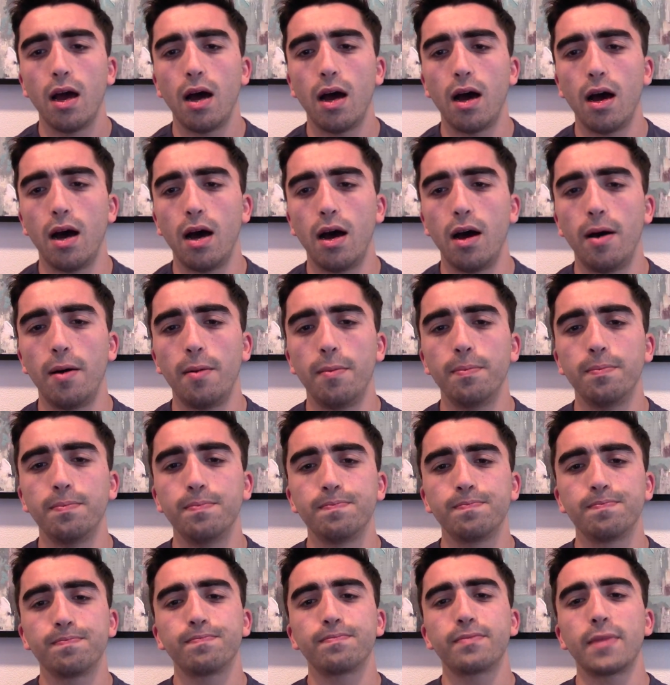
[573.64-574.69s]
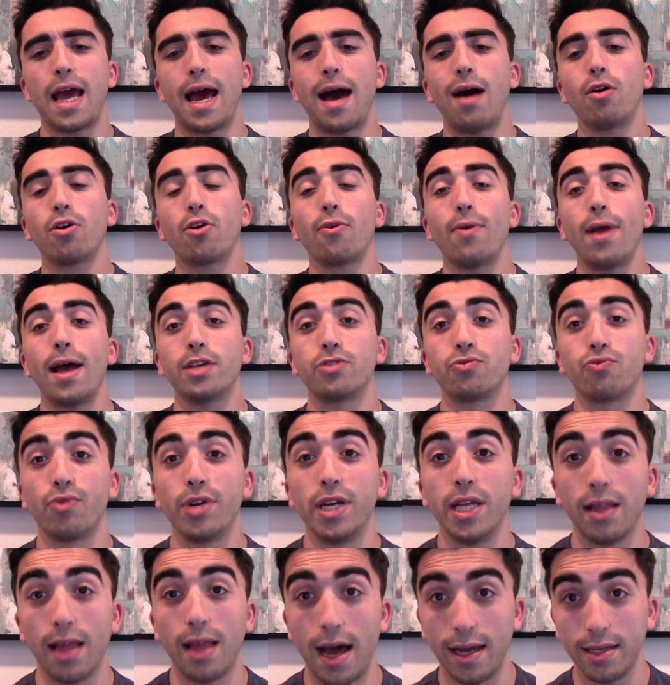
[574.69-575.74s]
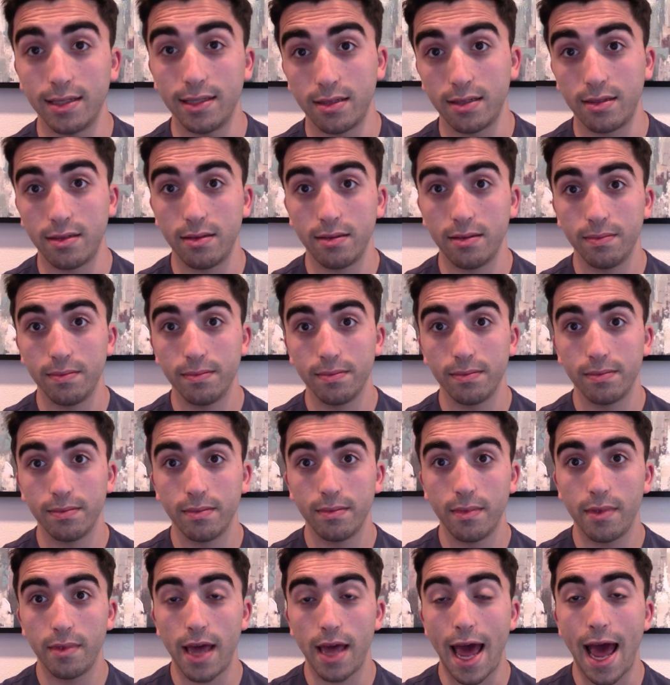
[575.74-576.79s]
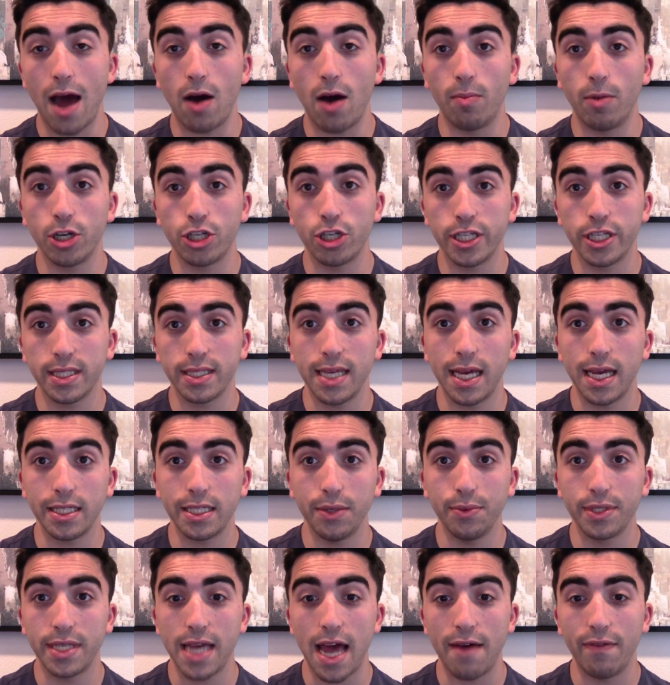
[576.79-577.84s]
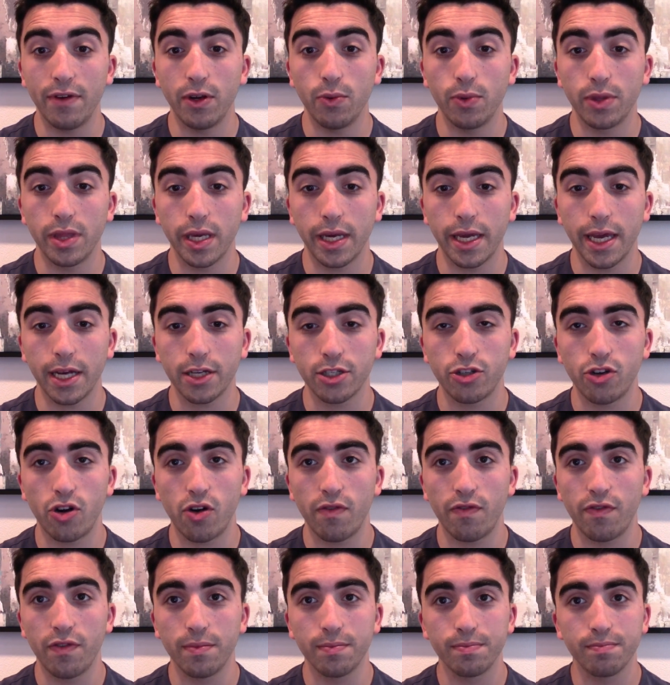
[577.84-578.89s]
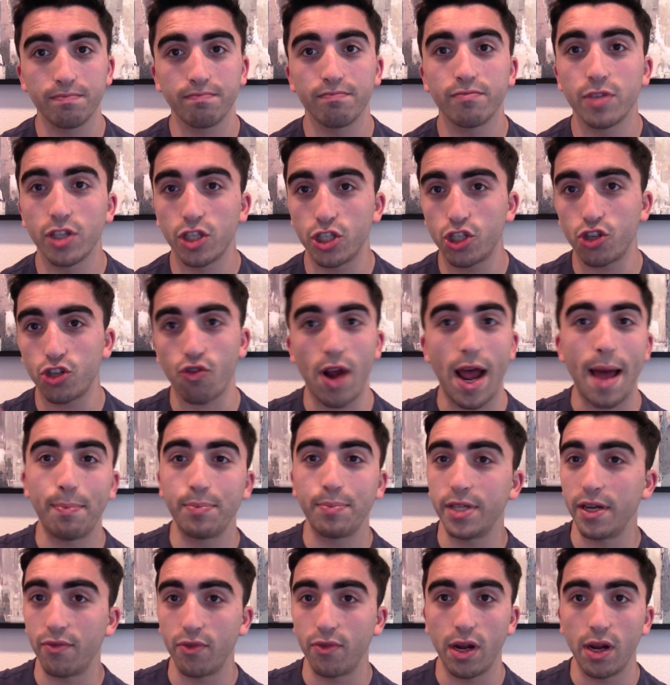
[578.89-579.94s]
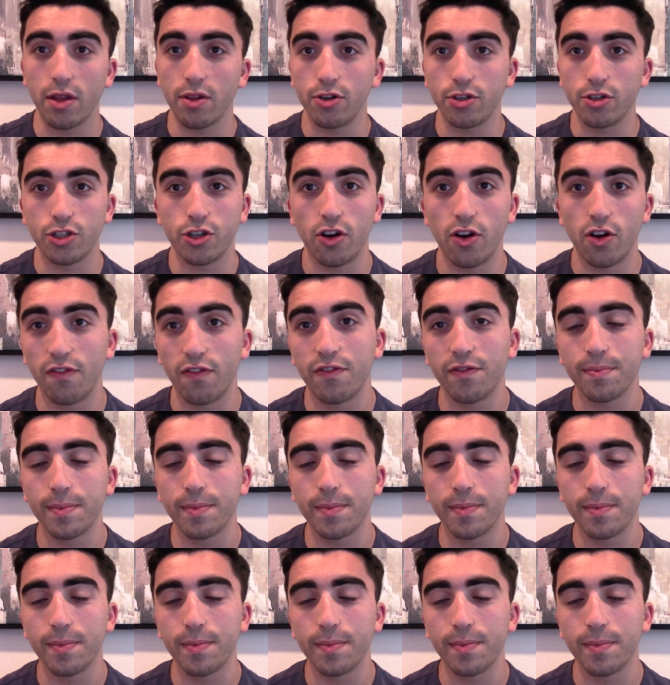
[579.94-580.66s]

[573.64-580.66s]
Alcaraz realized how much success he was having with the kick serve, scrapped every other serve.